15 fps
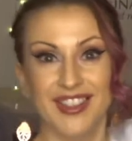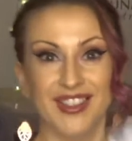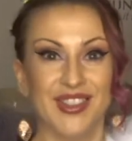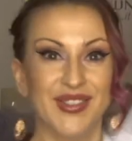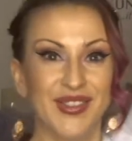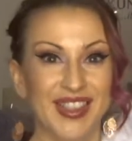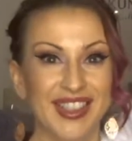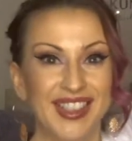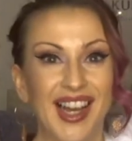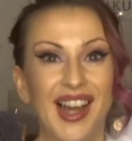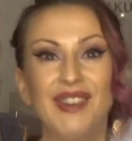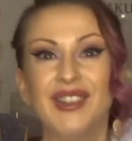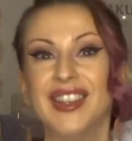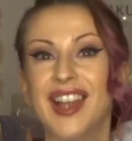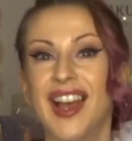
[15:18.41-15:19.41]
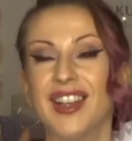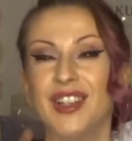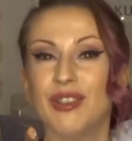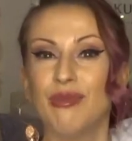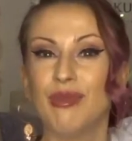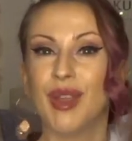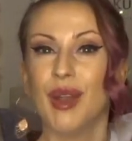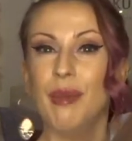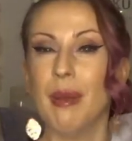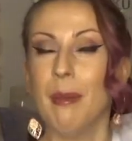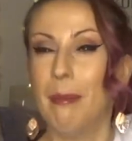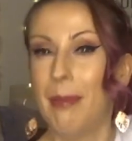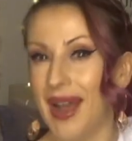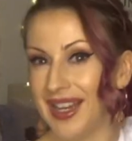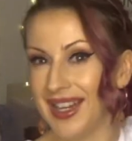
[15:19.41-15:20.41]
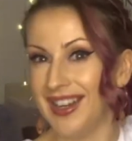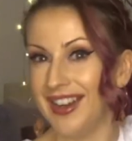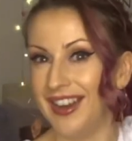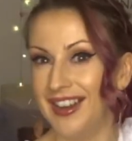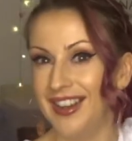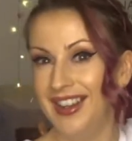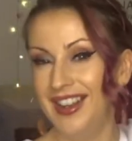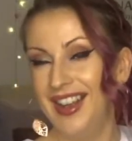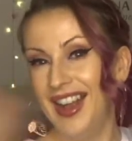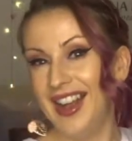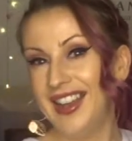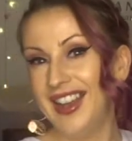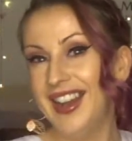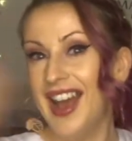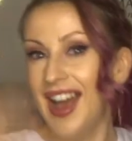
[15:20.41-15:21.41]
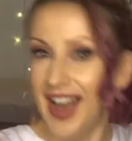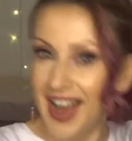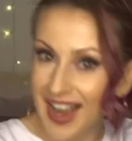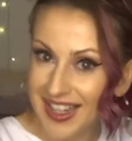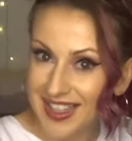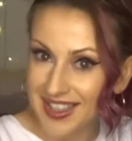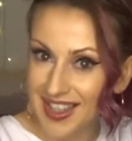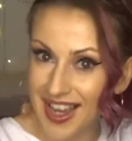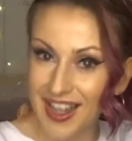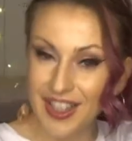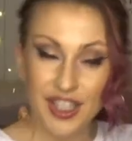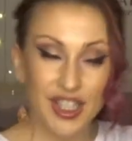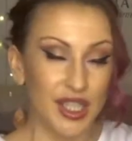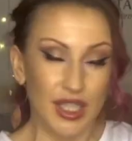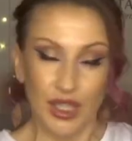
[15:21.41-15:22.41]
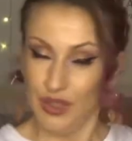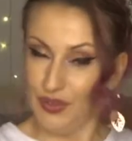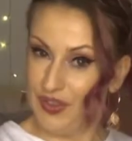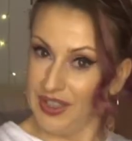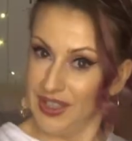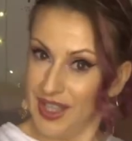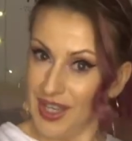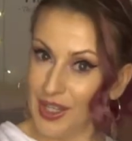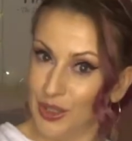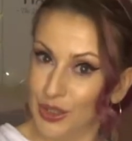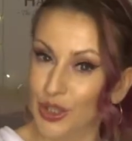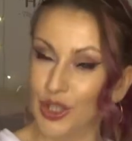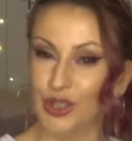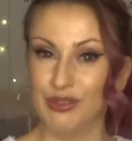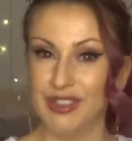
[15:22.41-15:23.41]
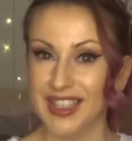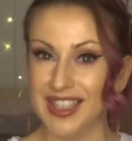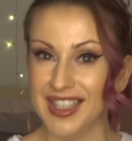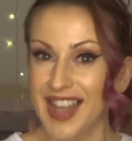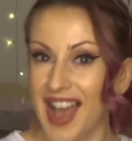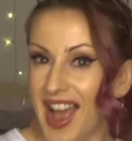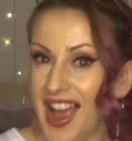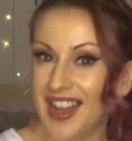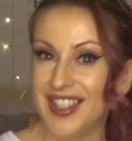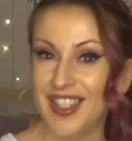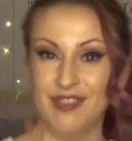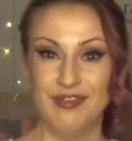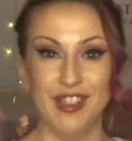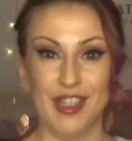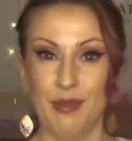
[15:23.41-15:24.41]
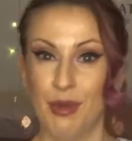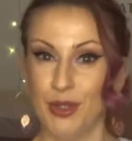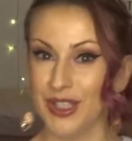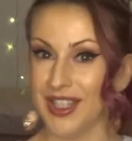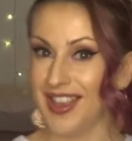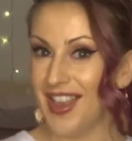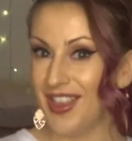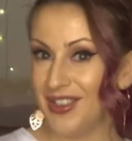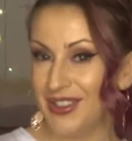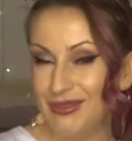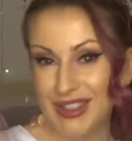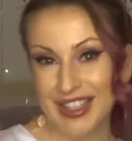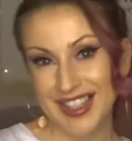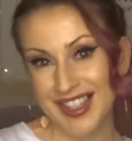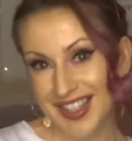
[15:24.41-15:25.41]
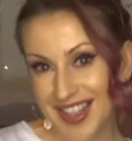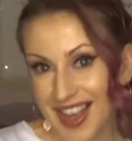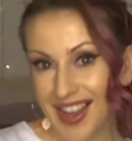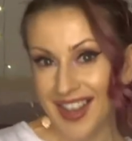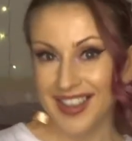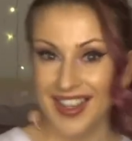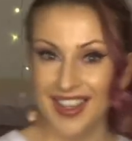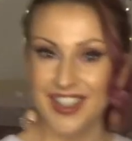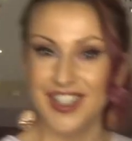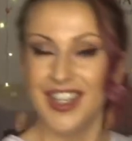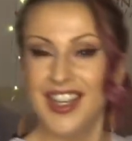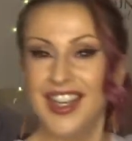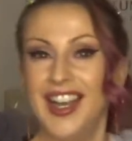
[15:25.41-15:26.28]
So I feel like with like something a bit baggier, I can hide that and still feel like I look really nice and really put together and really stylish,